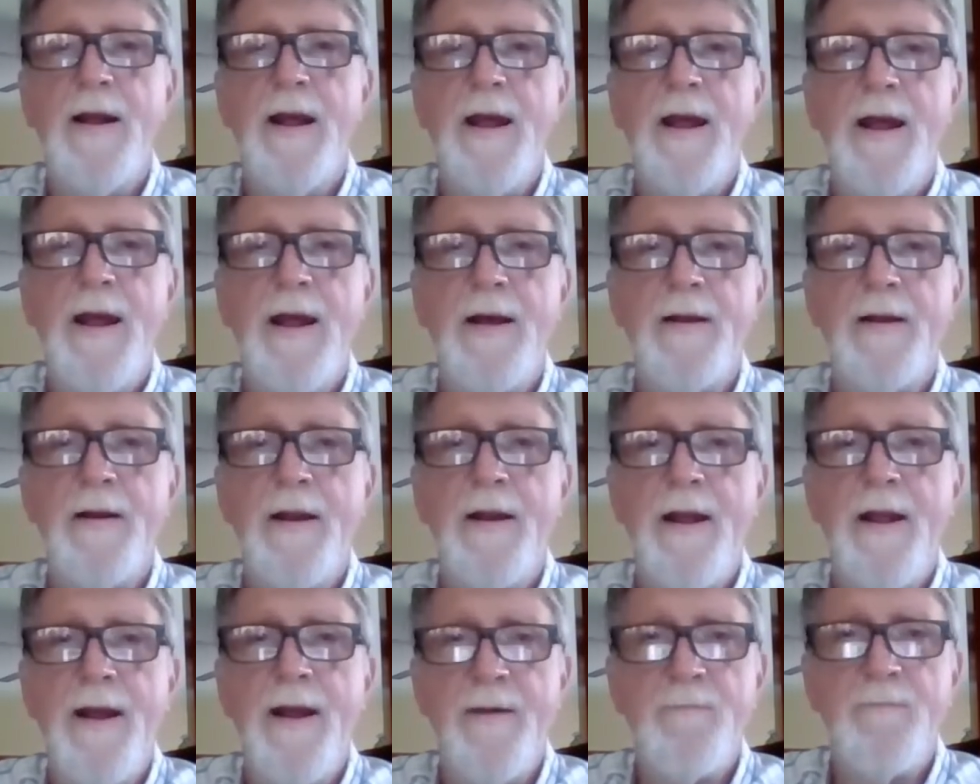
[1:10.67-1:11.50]
and
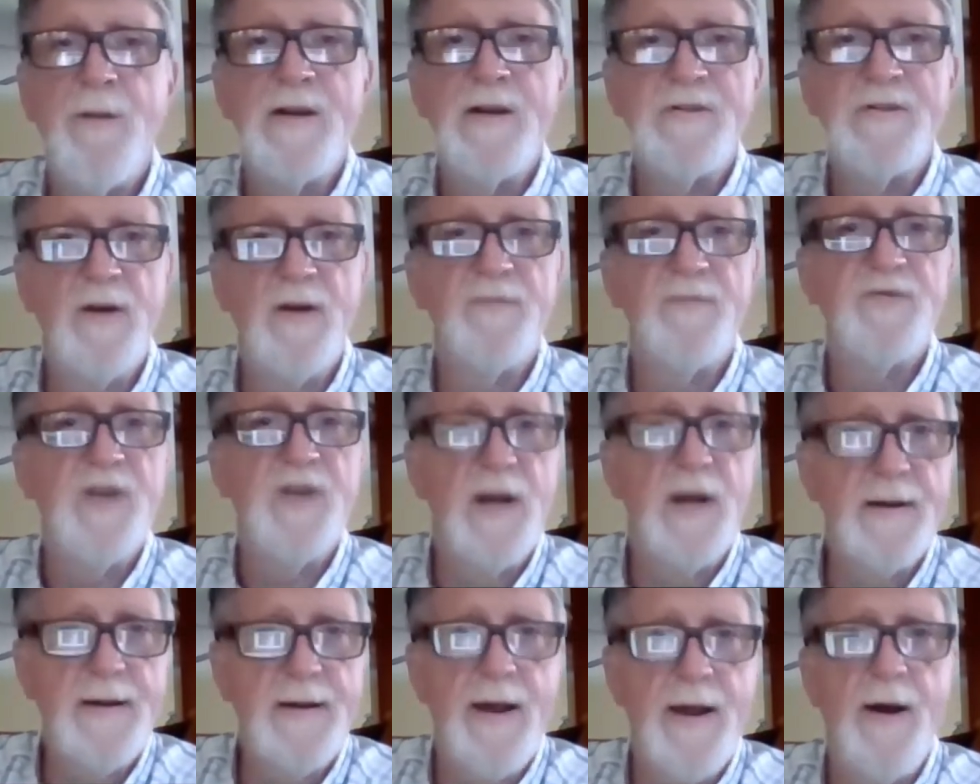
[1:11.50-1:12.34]
have myself
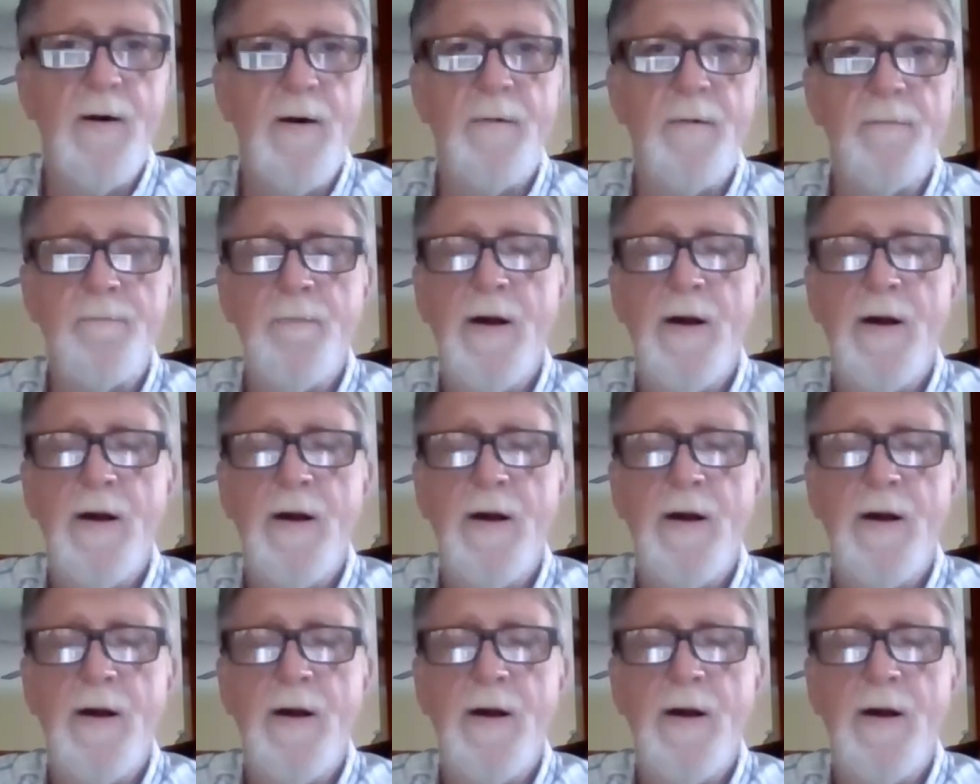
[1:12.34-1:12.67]
checked out.